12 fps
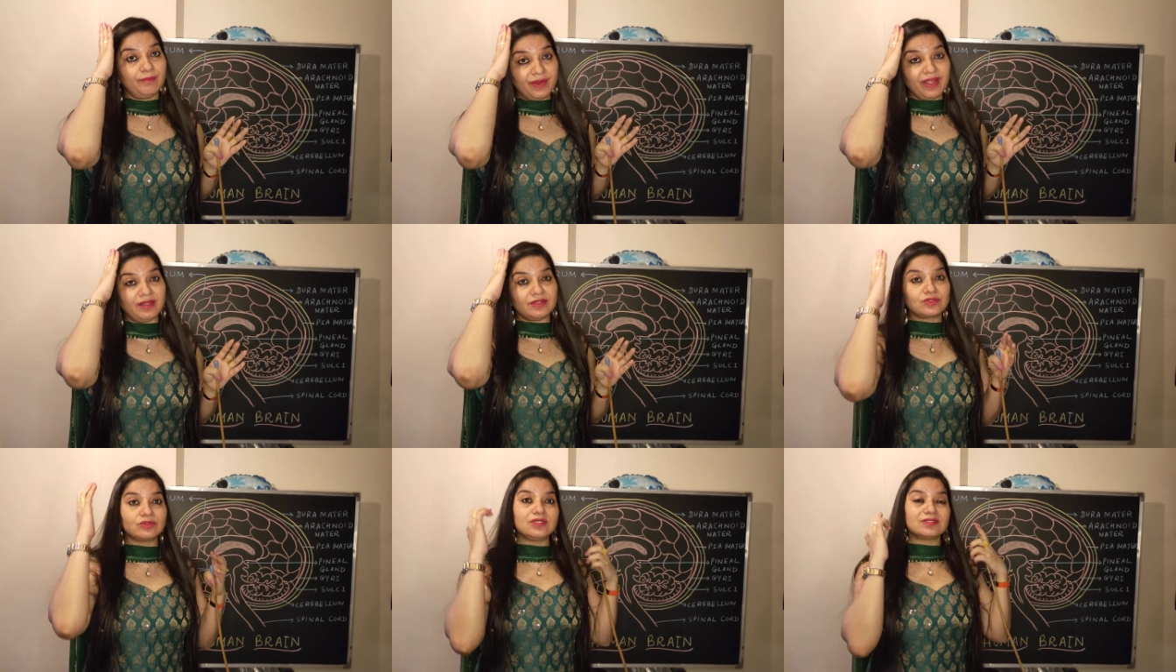
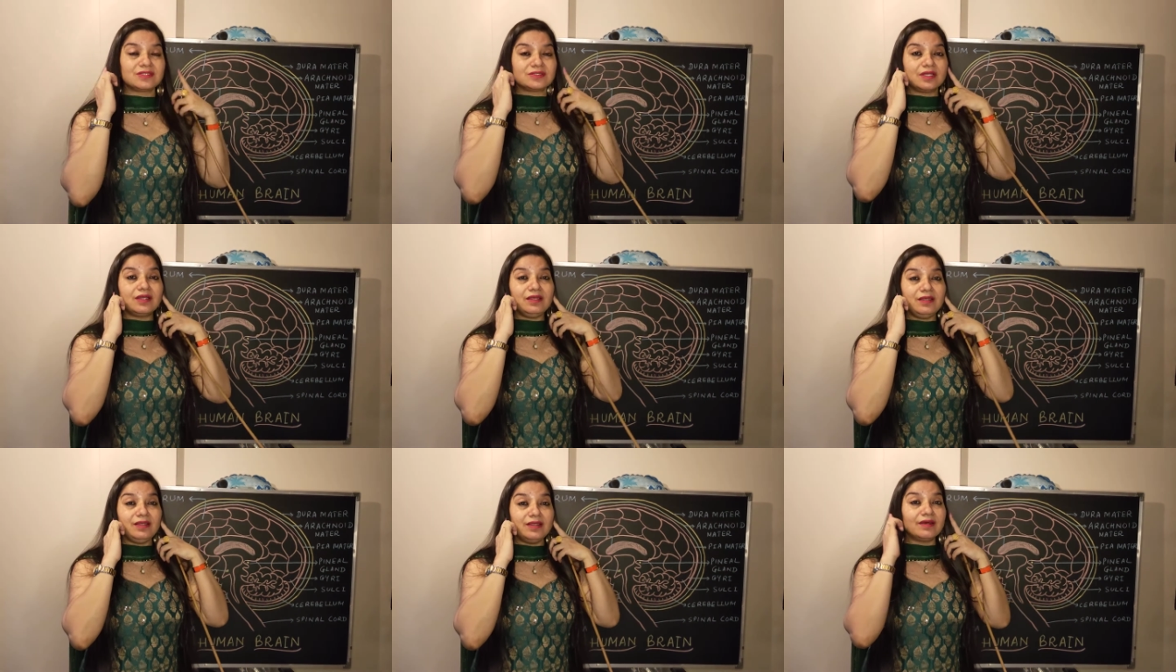brain. So this is a
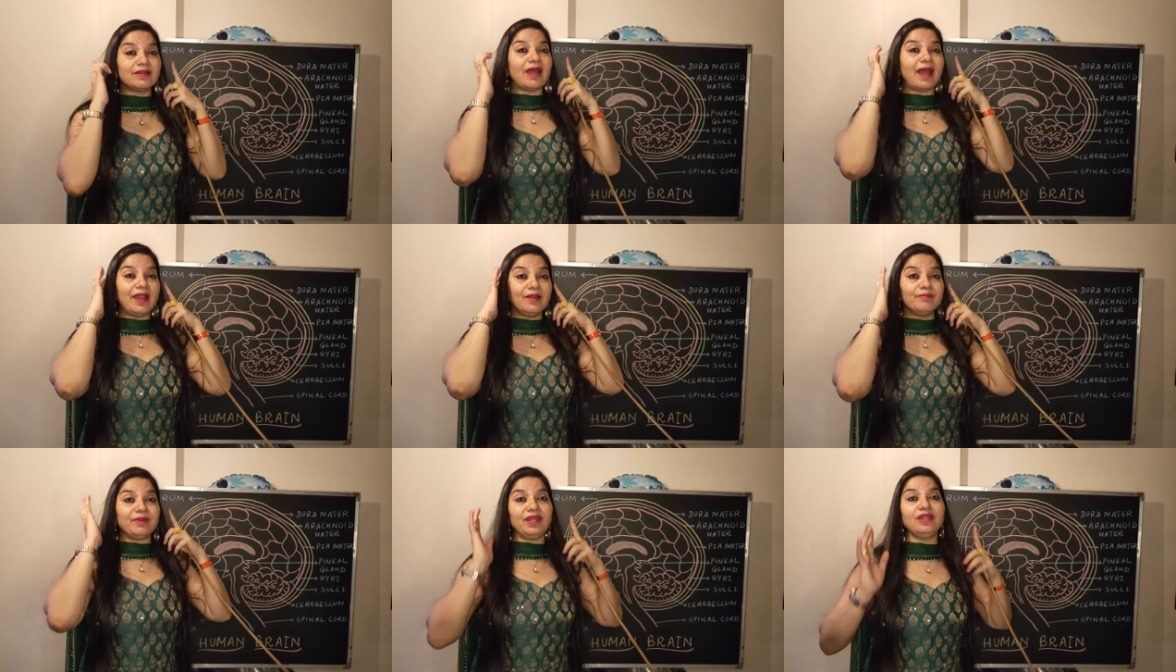ear
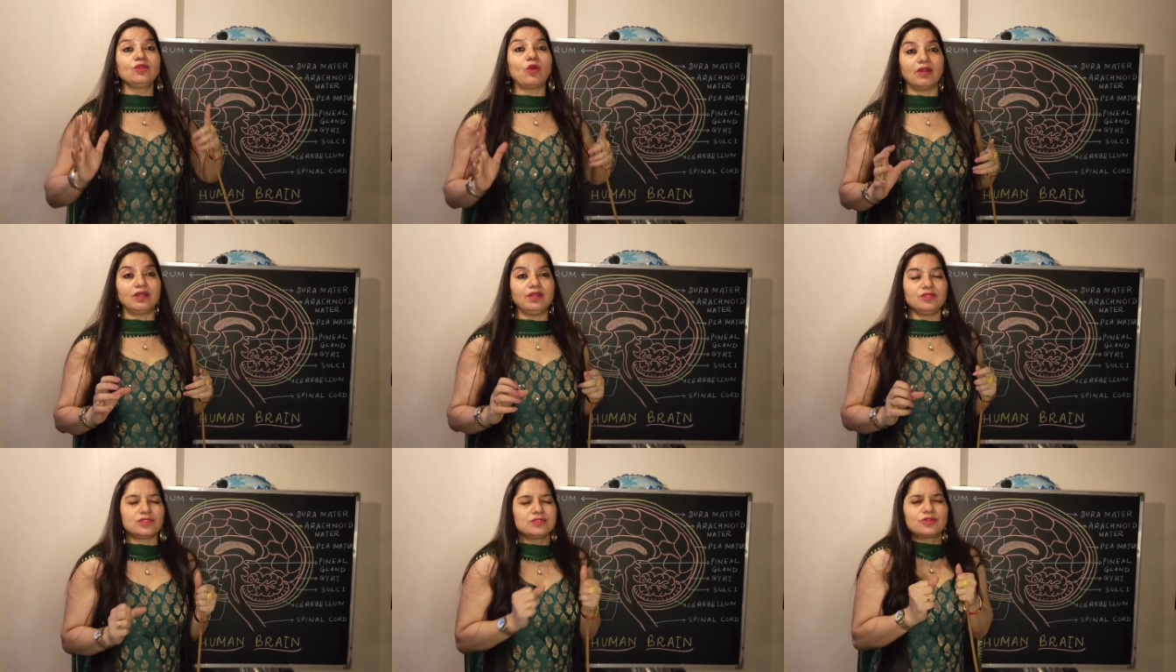and brain
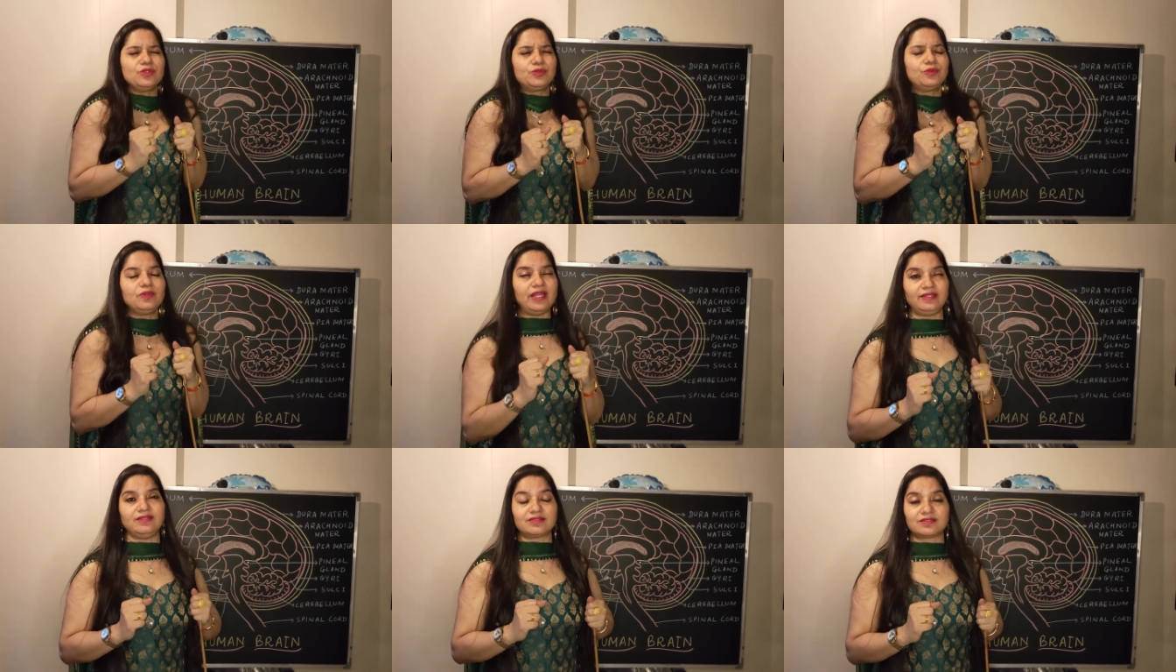coordination. So you do
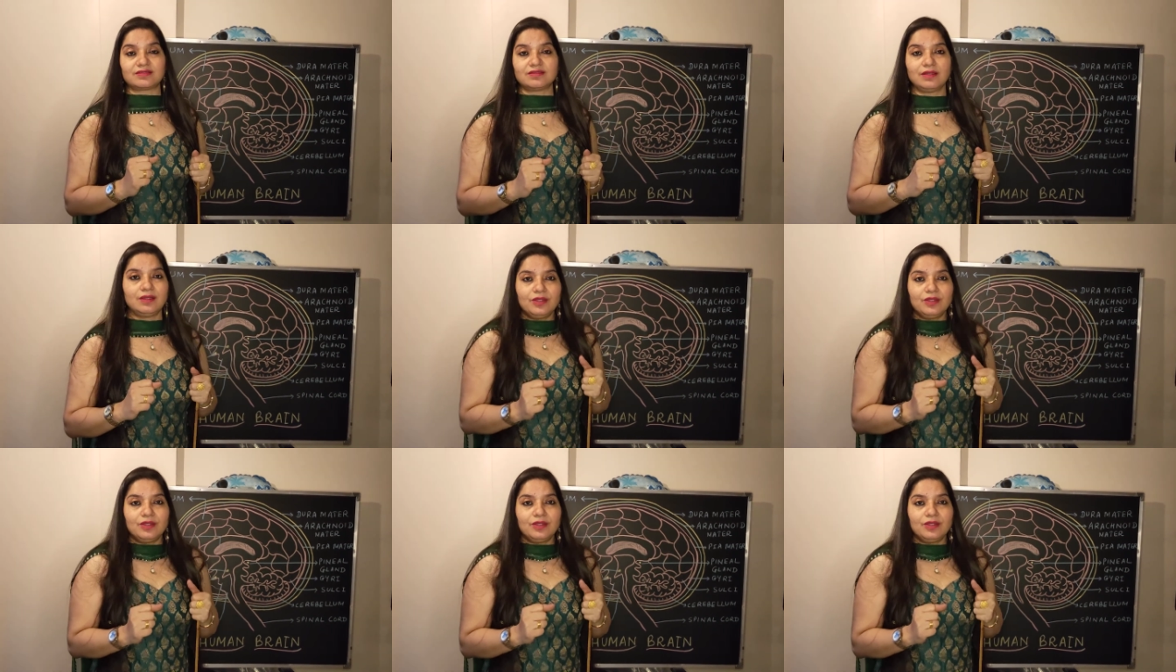like this.